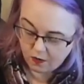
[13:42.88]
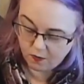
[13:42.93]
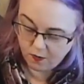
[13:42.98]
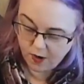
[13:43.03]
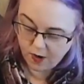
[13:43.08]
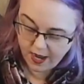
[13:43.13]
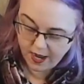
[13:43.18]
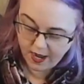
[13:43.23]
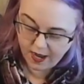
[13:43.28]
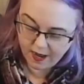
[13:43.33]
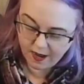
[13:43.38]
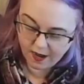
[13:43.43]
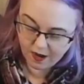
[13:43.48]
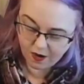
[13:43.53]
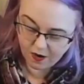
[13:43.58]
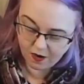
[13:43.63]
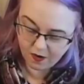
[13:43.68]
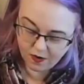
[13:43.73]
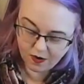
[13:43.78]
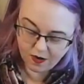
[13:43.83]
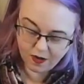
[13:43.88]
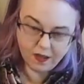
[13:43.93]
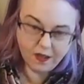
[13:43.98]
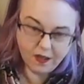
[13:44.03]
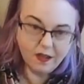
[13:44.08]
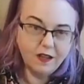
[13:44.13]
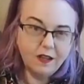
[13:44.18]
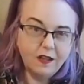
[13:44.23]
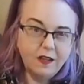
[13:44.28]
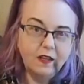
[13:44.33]
Wow,
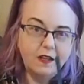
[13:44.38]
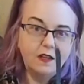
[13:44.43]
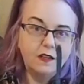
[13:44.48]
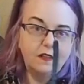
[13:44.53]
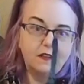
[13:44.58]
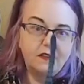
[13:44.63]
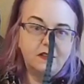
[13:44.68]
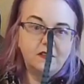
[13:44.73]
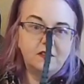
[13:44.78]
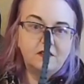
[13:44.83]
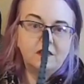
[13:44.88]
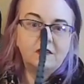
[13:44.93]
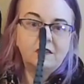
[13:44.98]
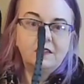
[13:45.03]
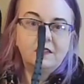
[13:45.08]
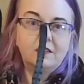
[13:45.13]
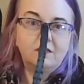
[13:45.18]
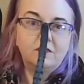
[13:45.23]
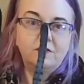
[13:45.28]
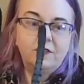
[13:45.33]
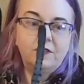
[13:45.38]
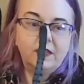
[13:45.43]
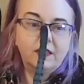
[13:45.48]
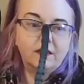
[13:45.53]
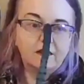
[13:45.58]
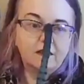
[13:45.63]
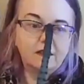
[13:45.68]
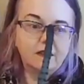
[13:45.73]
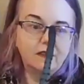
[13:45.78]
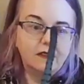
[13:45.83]
there's a little
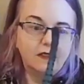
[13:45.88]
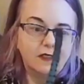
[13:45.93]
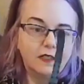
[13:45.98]
feather.